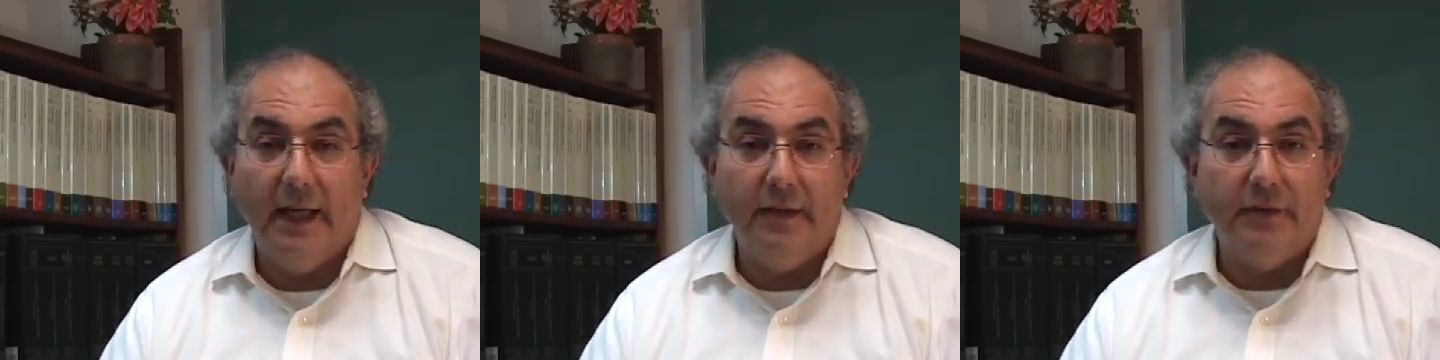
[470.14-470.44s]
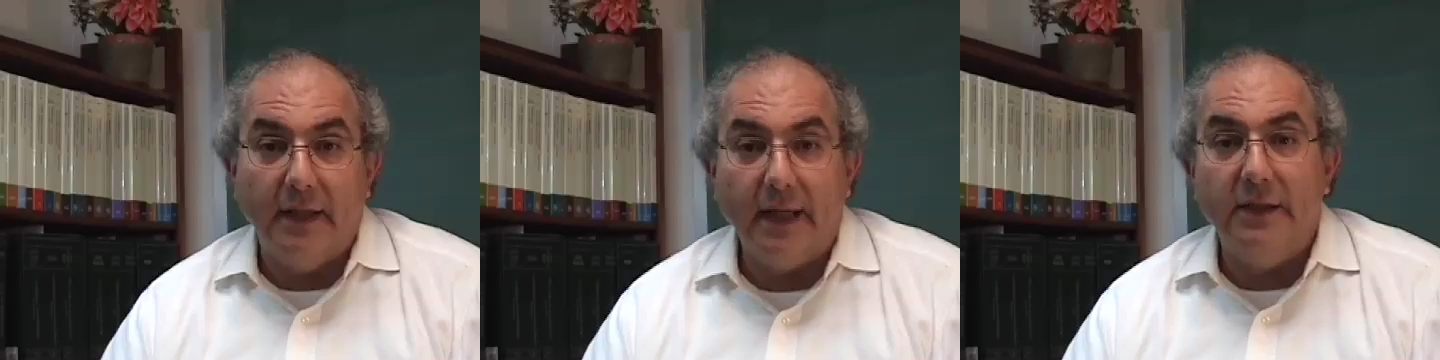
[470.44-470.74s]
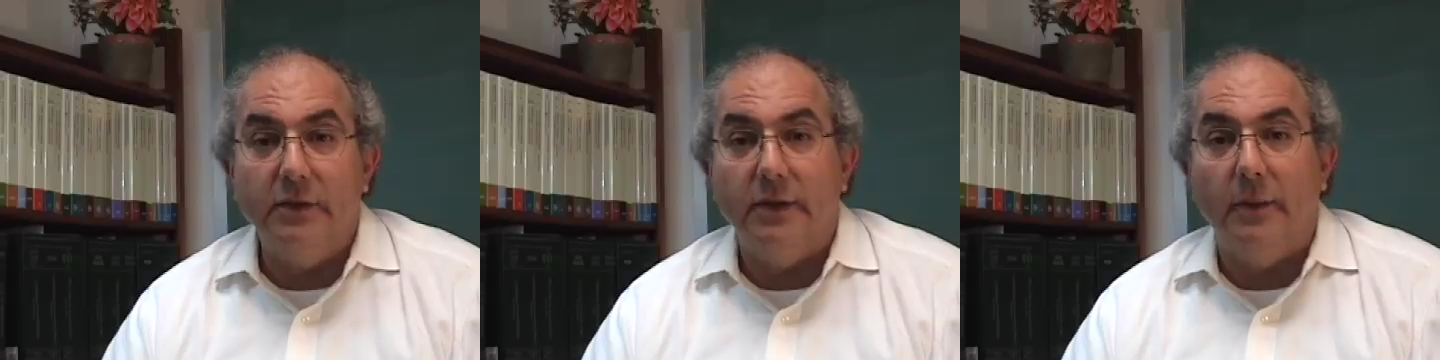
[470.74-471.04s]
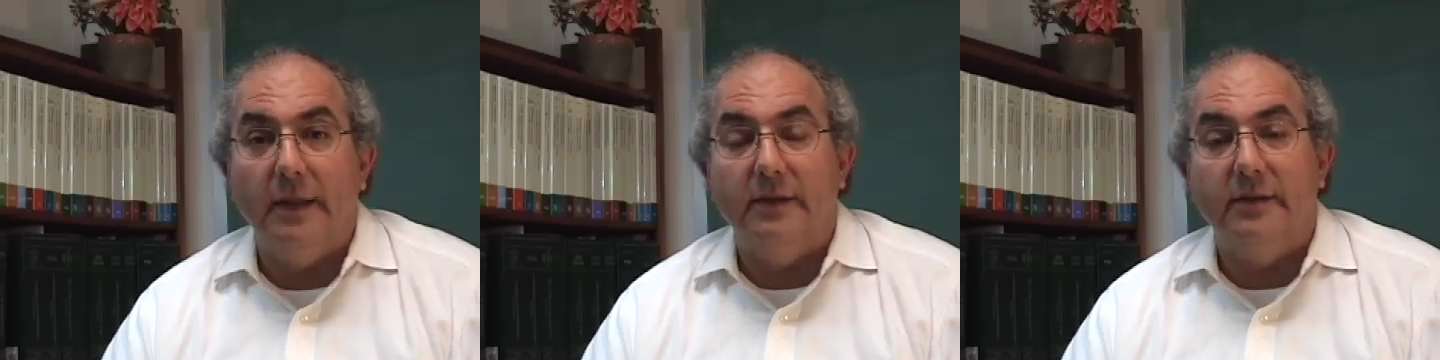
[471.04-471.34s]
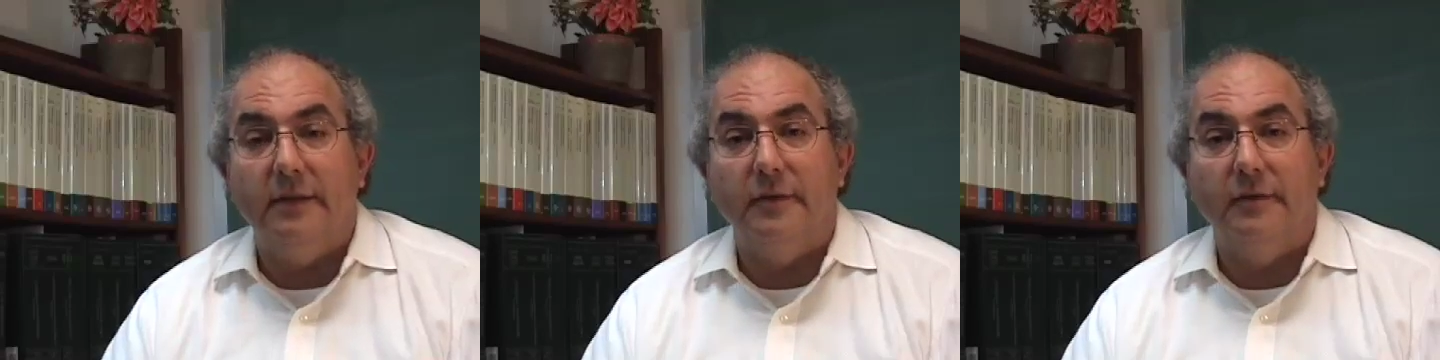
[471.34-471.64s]
And if you're not going to do it in a way that's
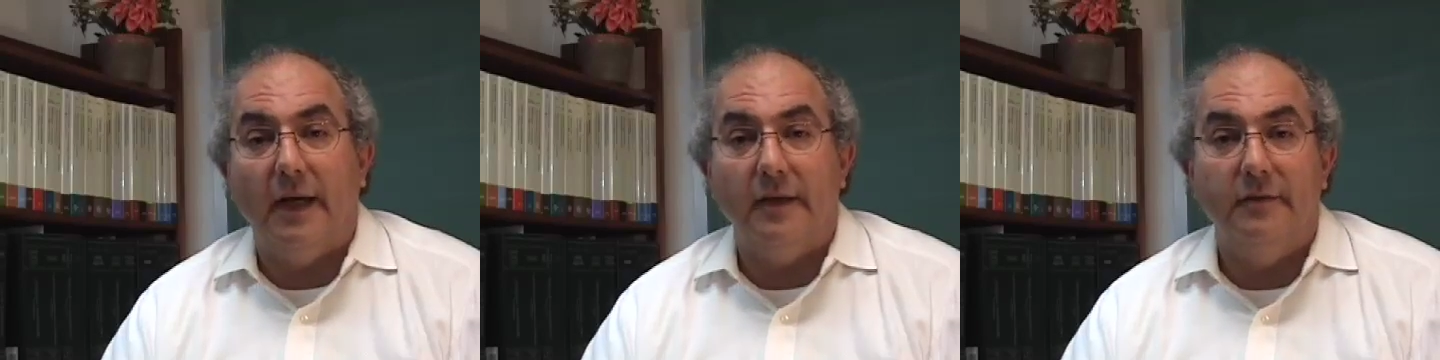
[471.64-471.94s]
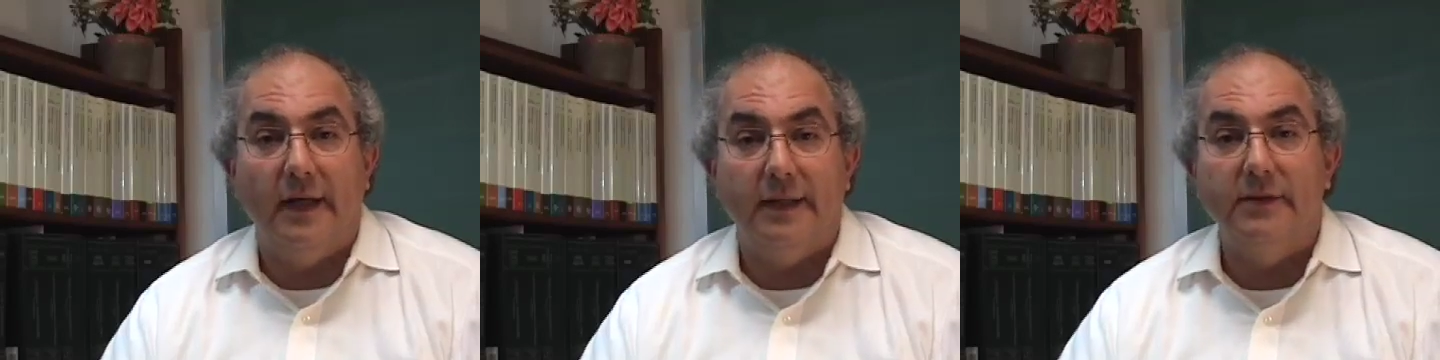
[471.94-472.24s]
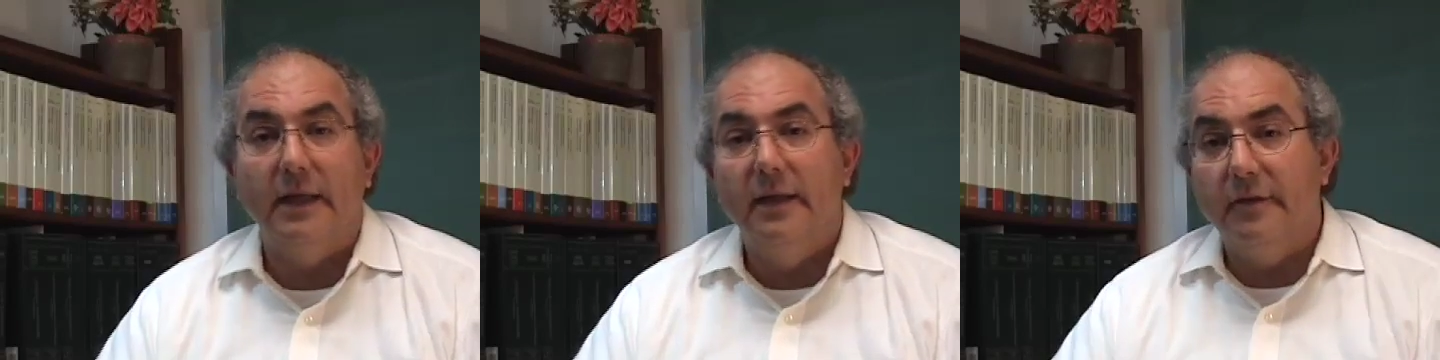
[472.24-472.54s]
safe for firefighters,